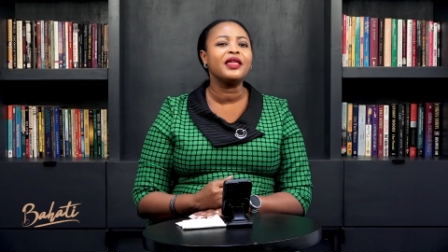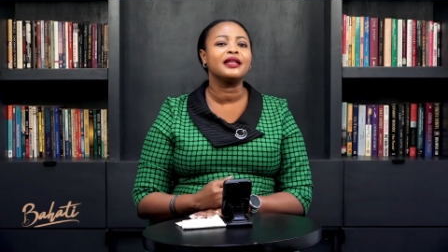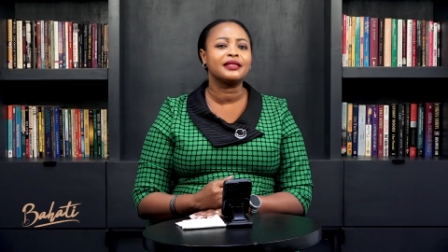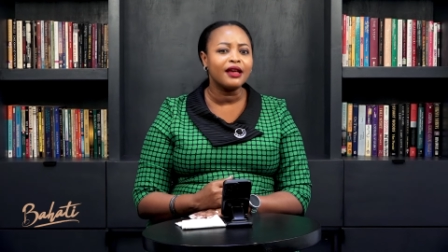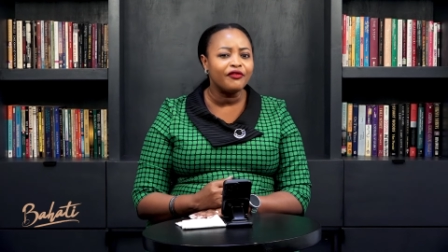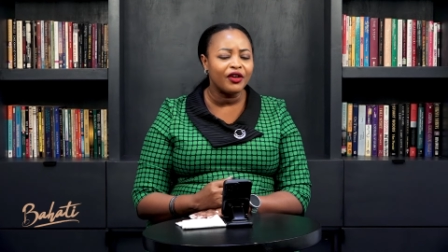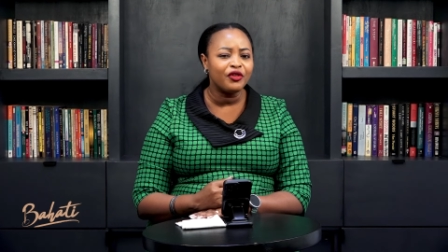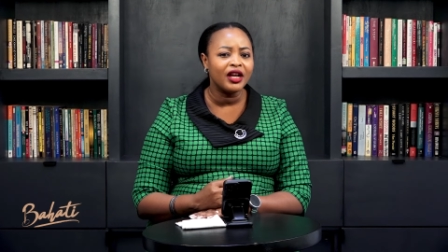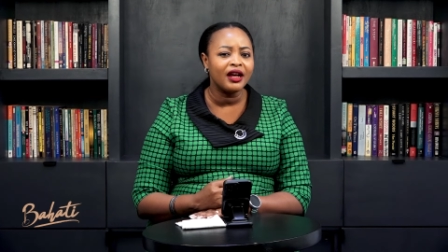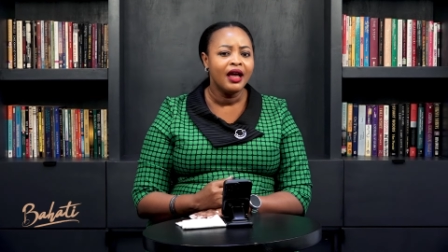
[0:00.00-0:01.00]
they're
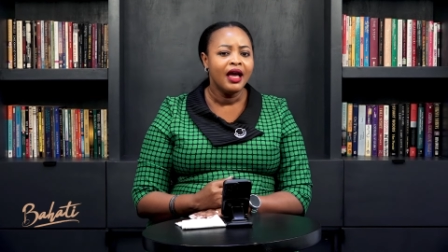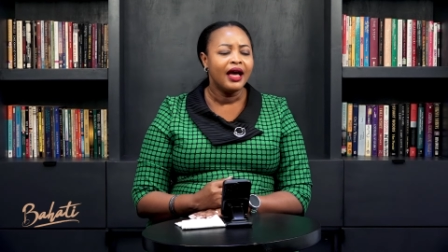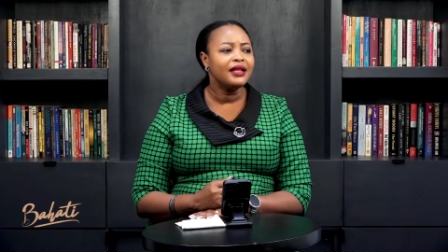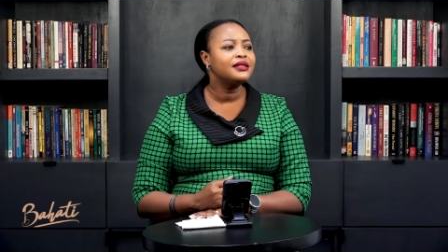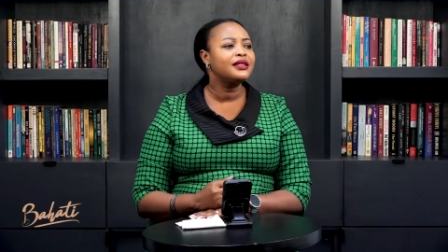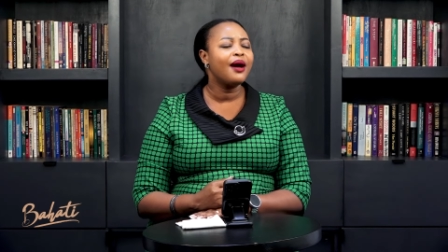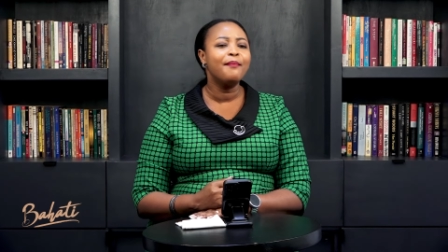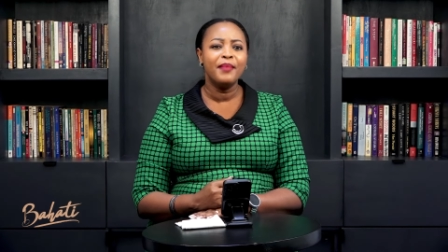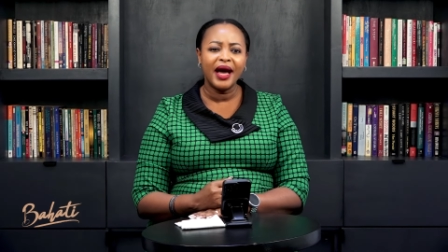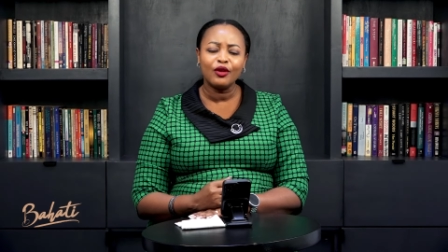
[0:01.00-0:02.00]
suffering, and a
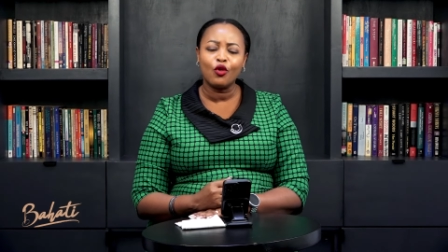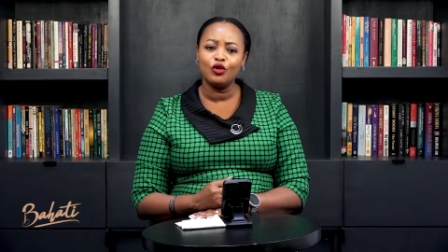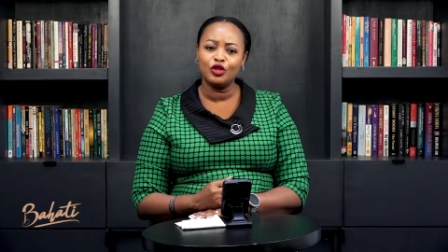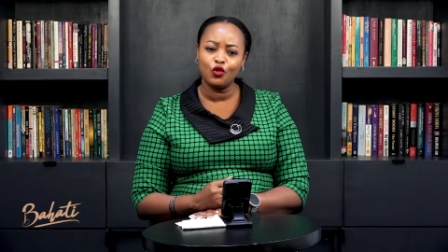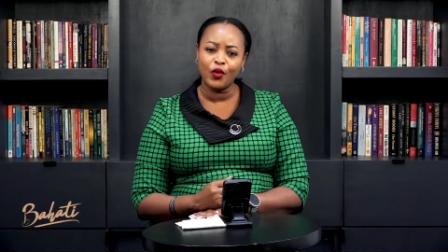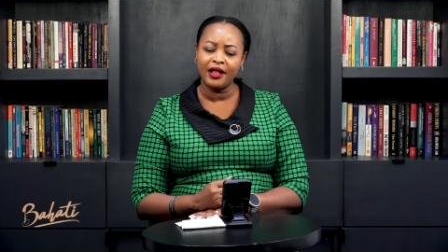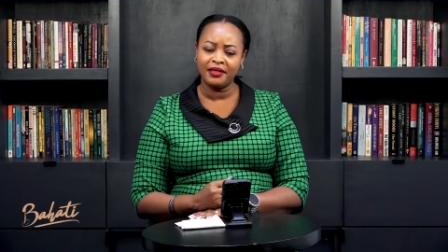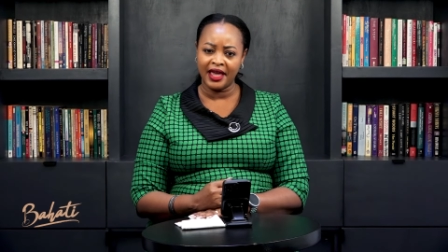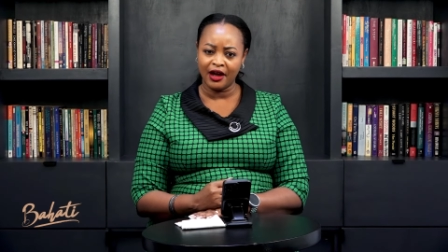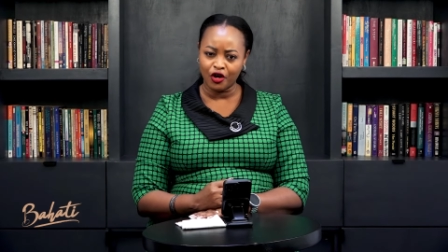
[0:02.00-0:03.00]
man calls you while
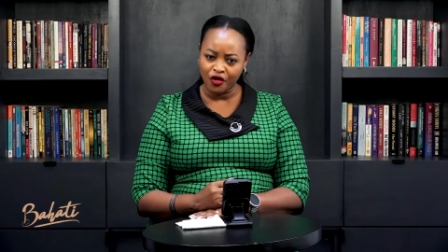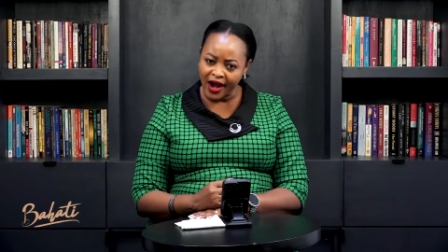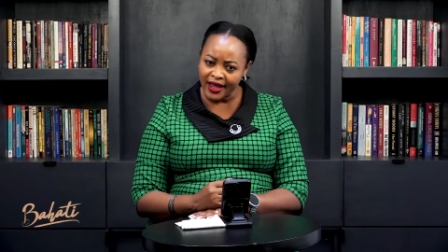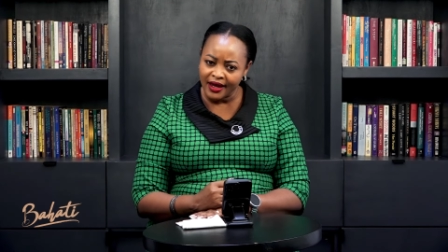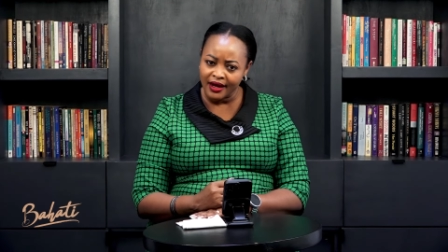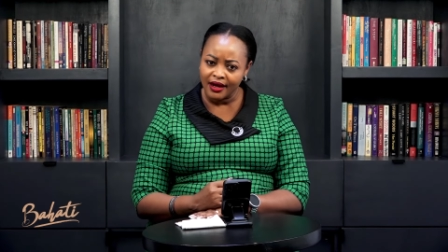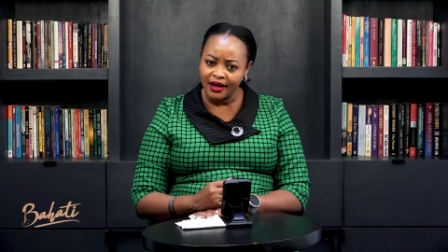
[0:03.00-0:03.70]
they are crying.